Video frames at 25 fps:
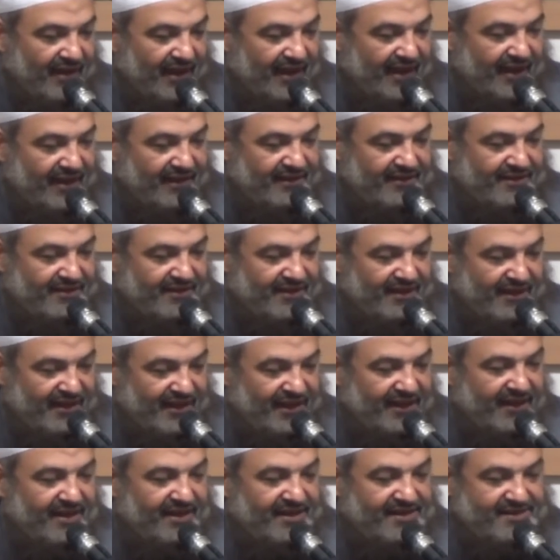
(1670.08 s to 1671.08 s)
and
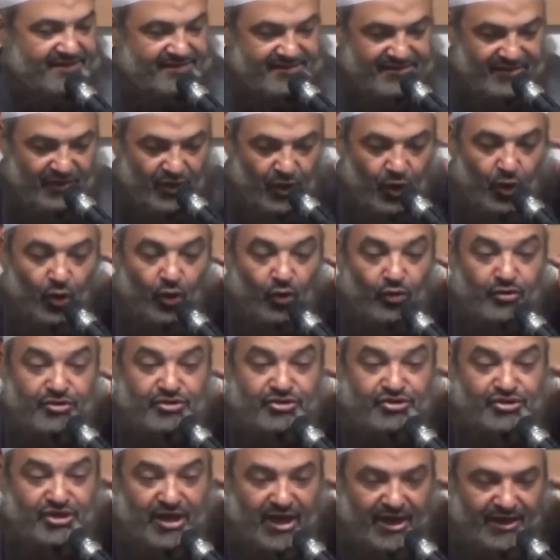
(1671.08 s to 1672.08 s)
he is
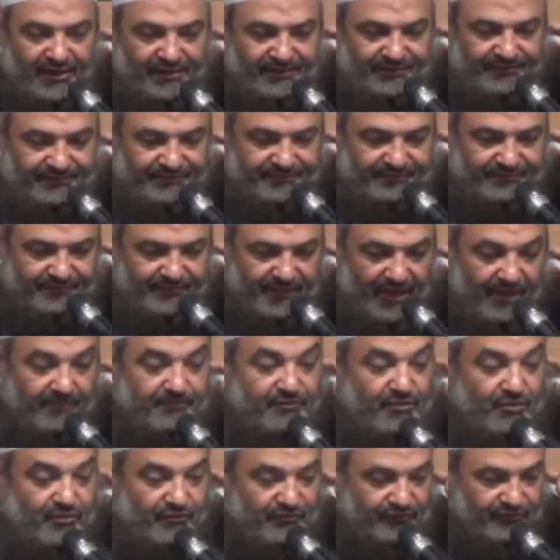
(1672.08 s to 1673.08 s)
hujjah, a
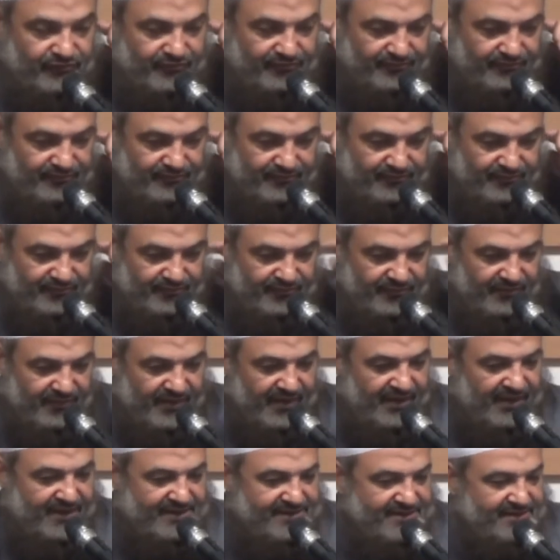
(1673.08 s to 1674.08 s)
proof
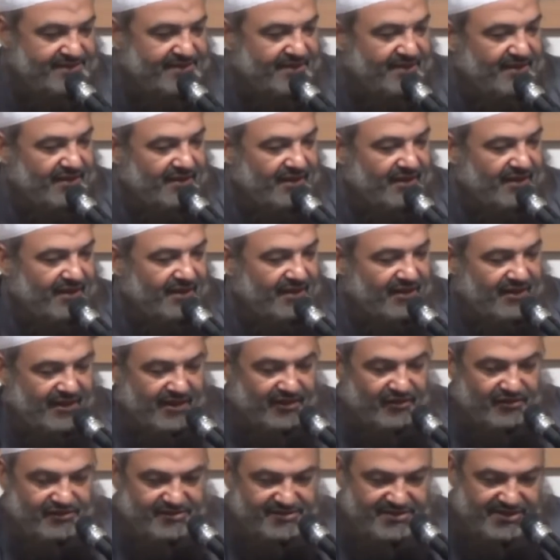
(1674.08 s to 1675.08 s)
in his,
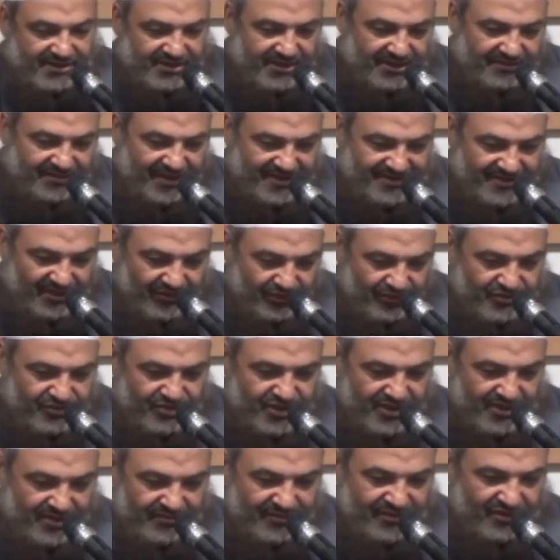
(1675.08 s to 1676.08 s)
they consider him as a
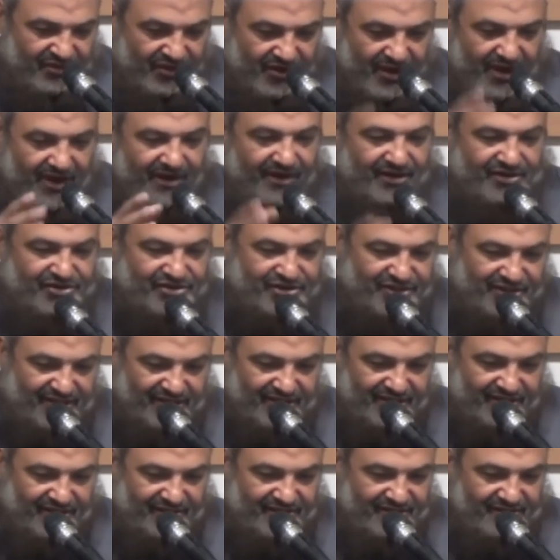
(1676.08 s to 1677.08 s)
hujjah, and qala
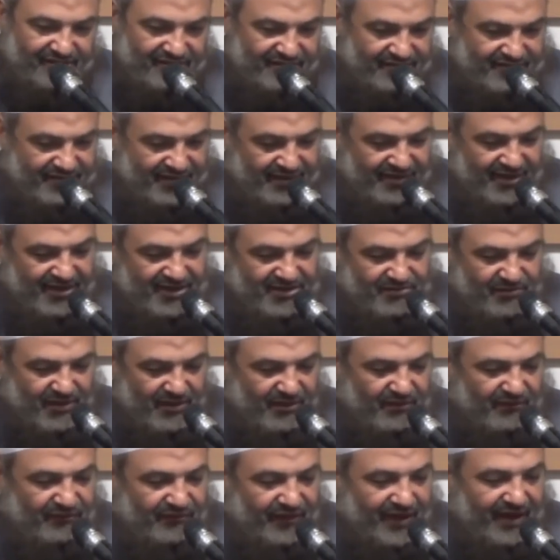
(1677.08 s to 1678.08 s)
al-shaykh, and that is
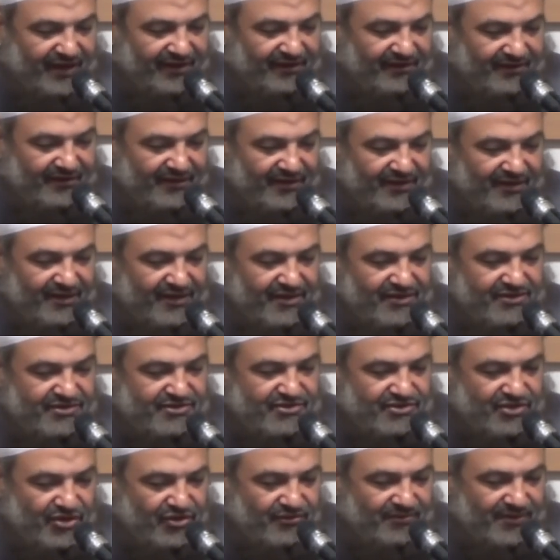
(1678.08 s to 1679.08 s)
why you find
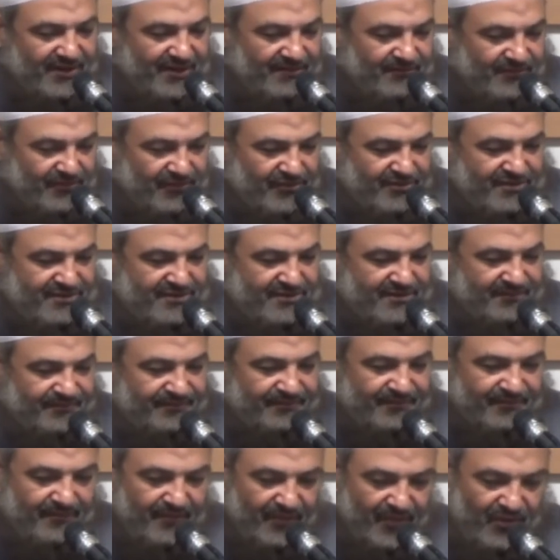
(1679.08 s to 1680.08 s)
so many books.
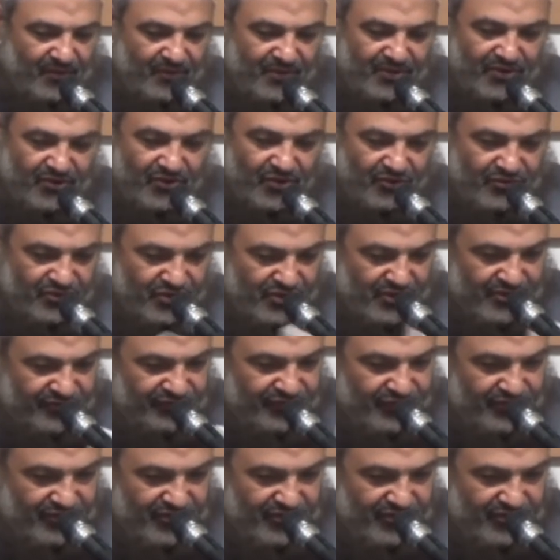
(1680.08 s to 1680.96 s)
When you go to the